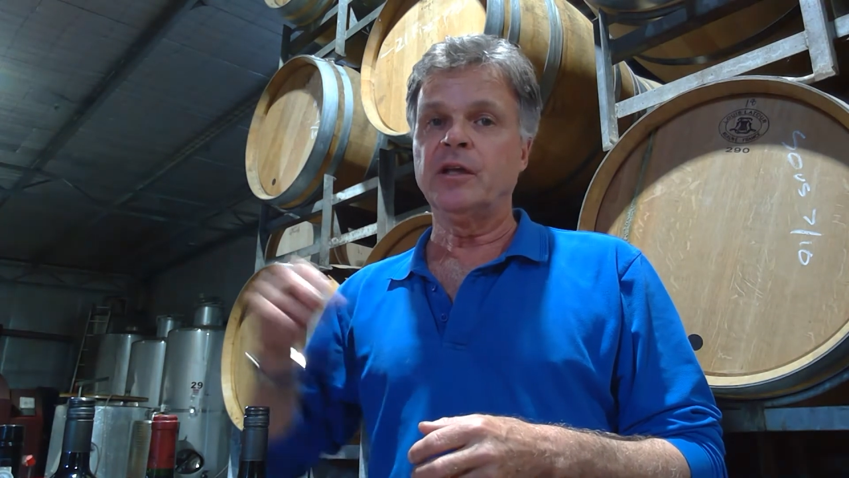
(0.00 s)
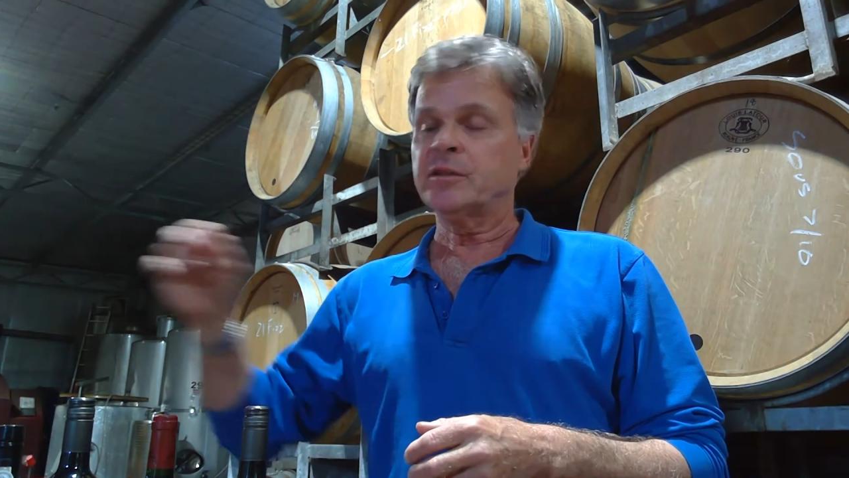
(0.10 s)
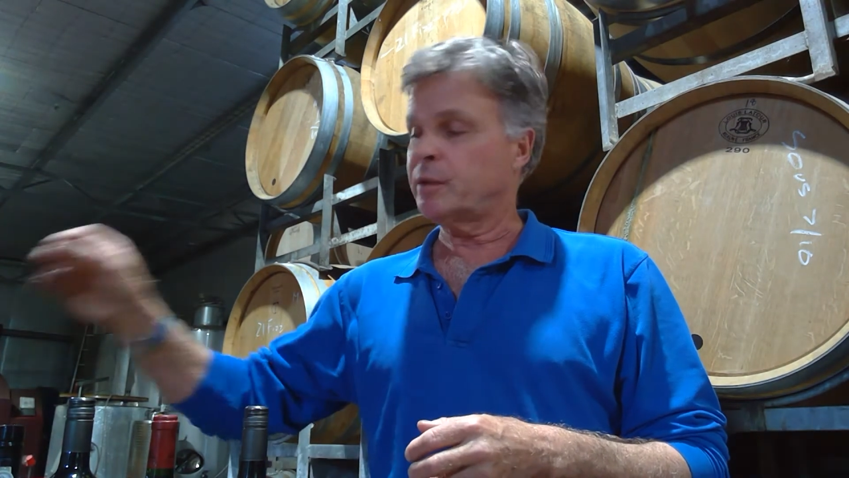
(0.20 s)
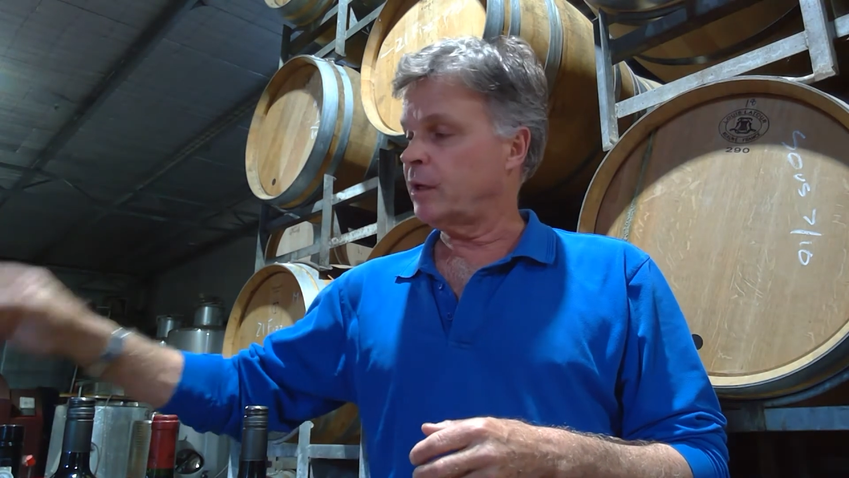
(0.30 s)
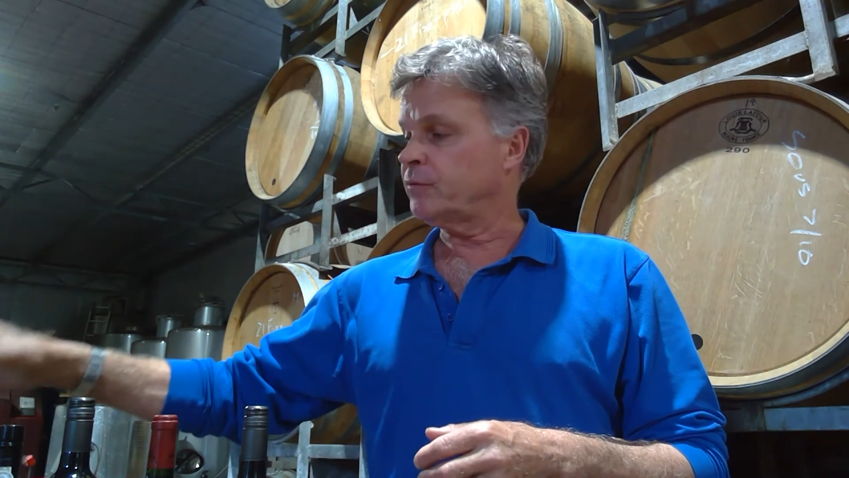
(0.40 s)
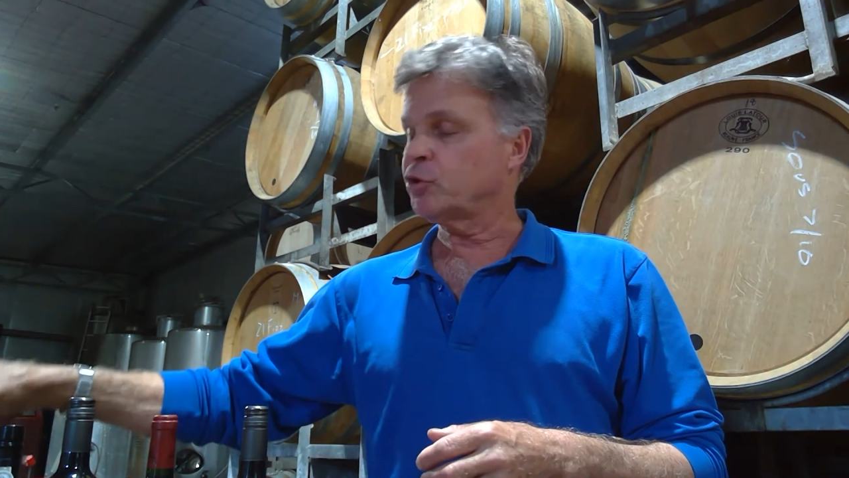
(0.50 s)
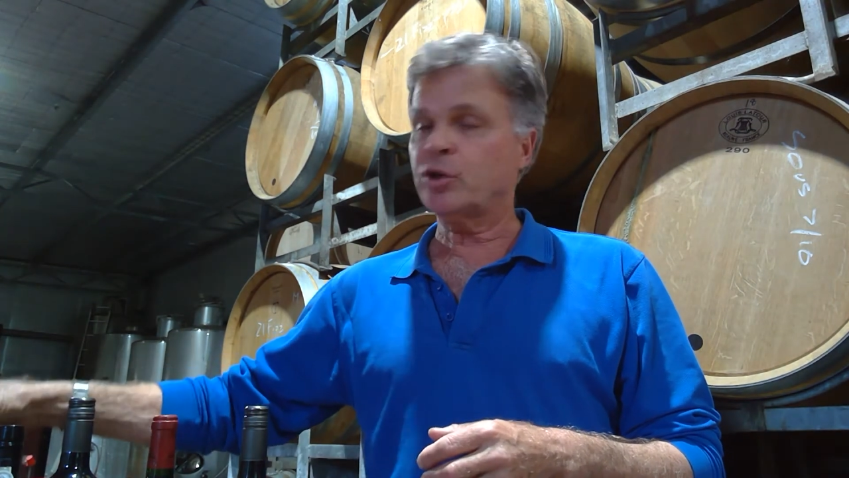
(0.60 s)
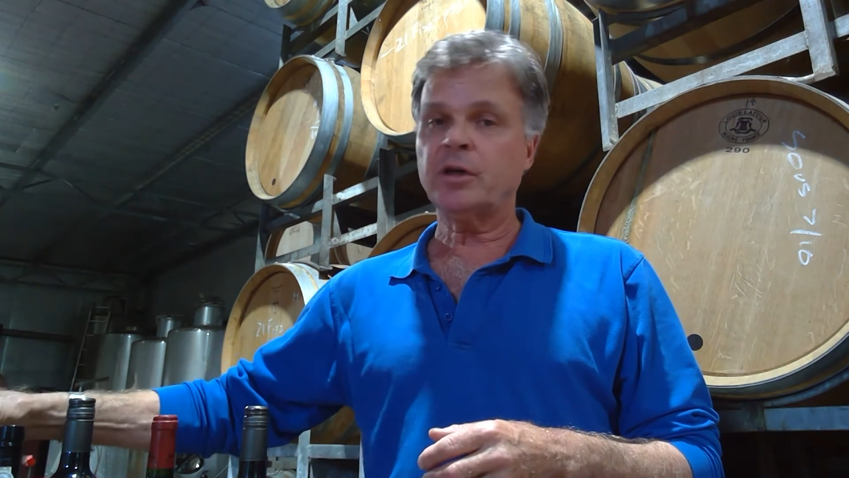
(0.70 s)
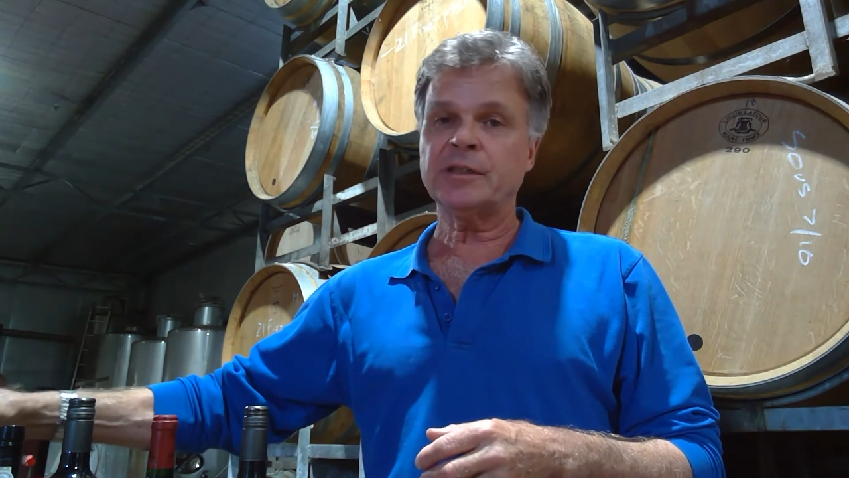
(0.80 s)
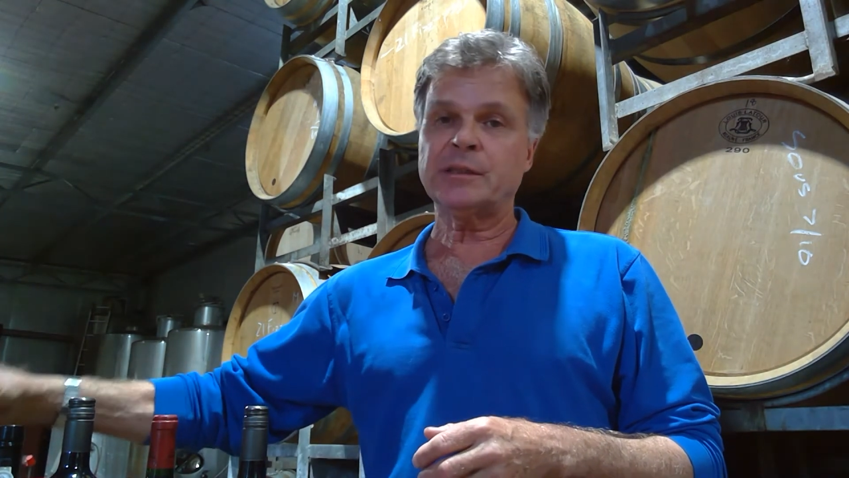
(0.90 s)
So after
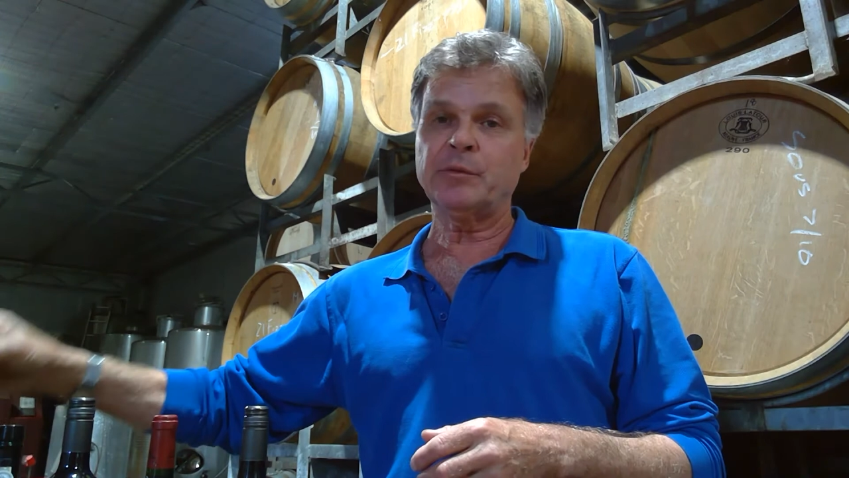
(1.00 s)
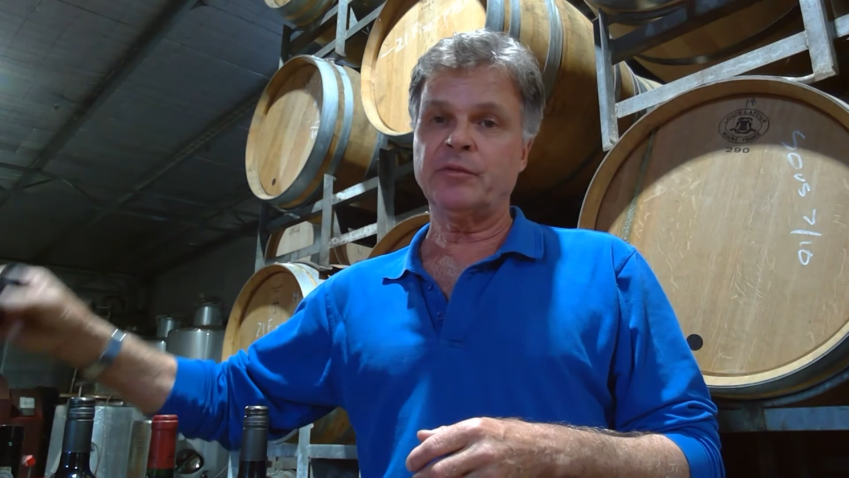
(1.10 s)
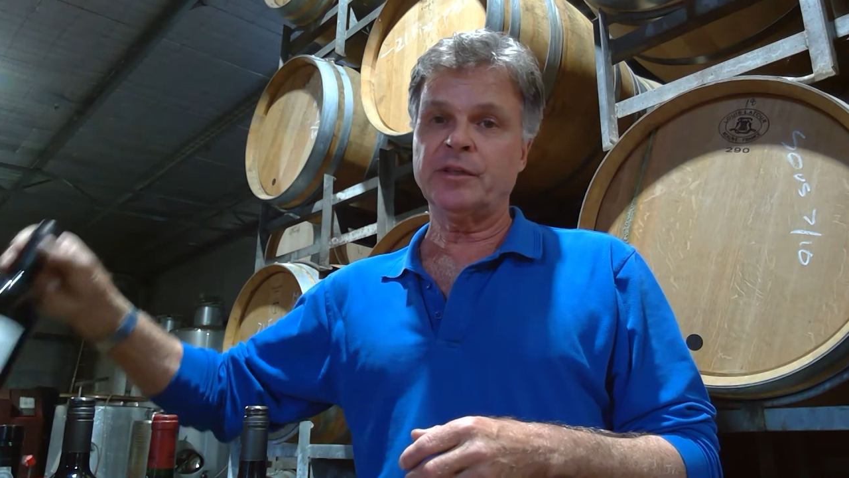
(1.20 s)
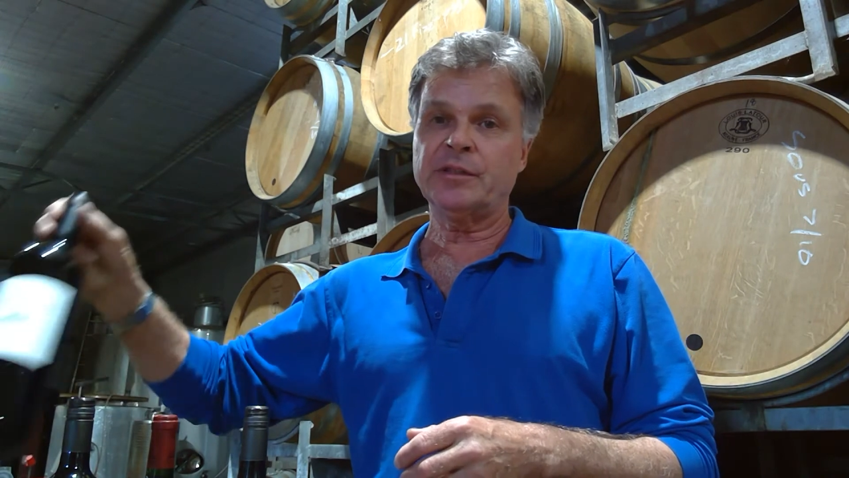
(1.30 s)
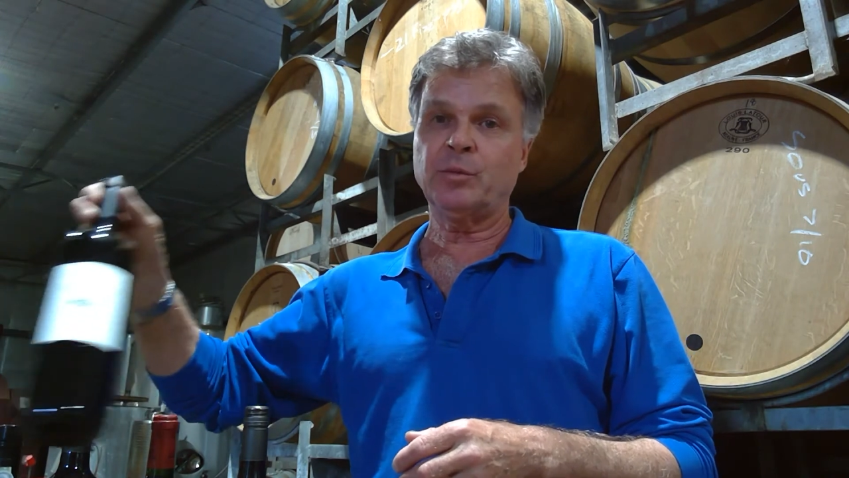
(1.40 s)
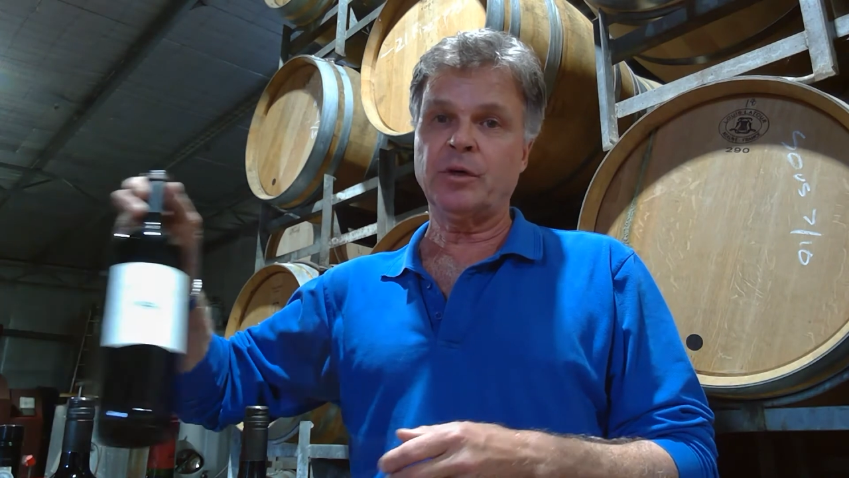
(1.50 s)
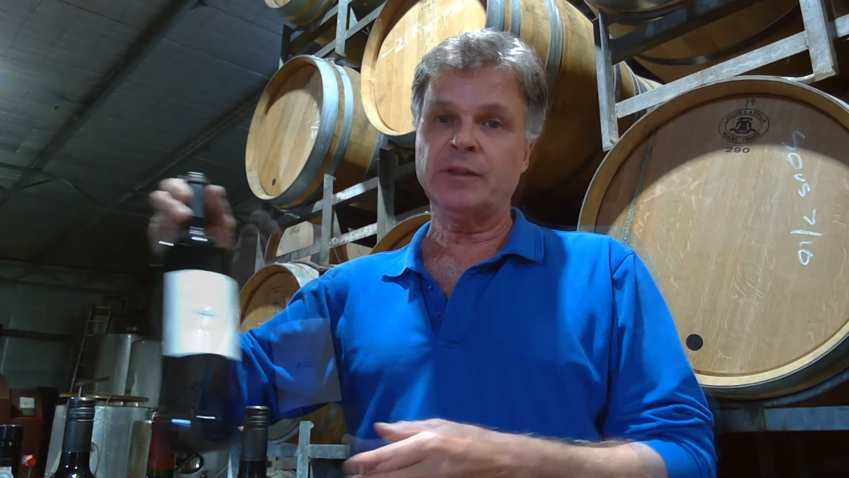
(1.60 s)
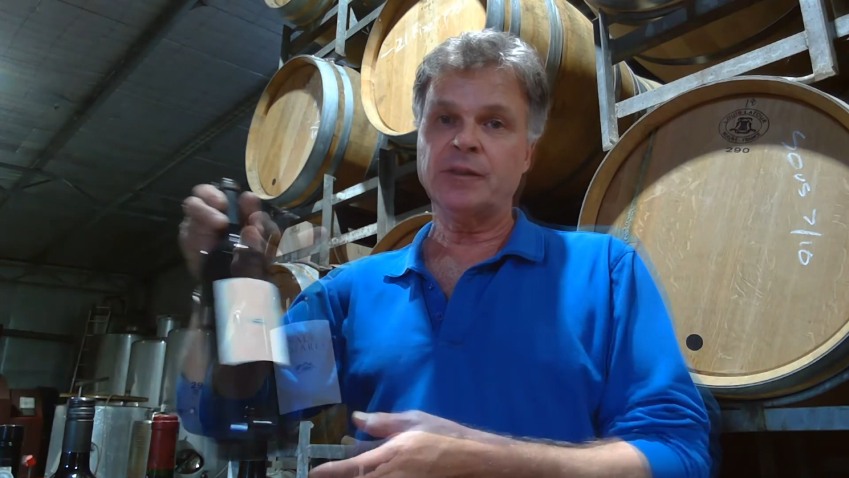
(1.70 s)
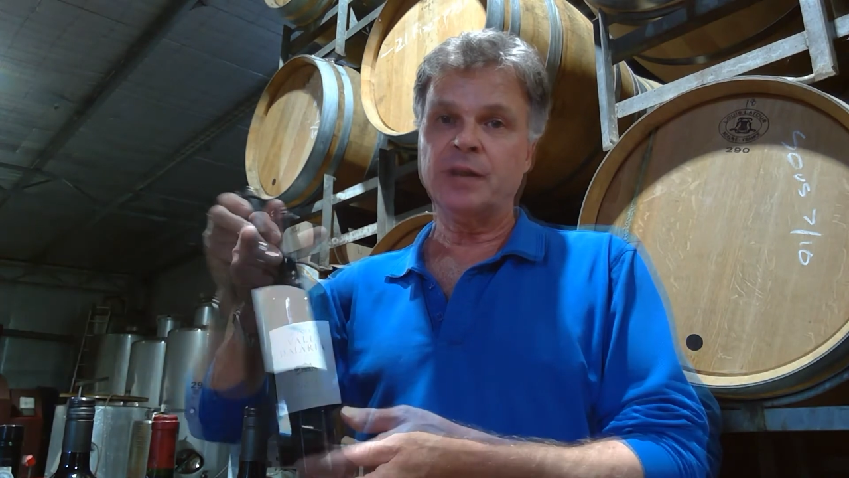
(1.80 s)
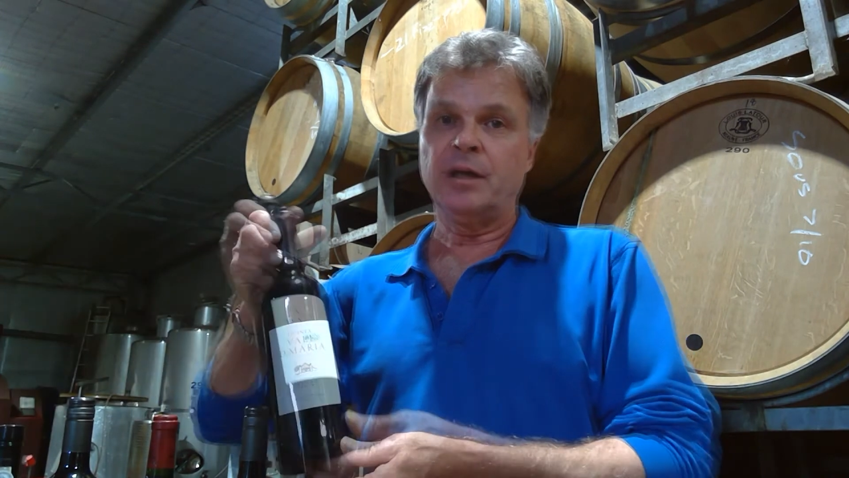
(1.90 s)
trying some of these
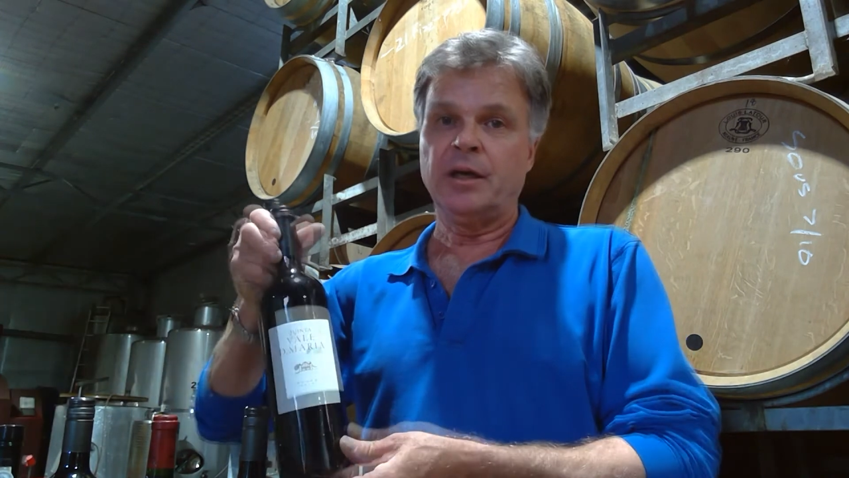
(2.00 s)
wines,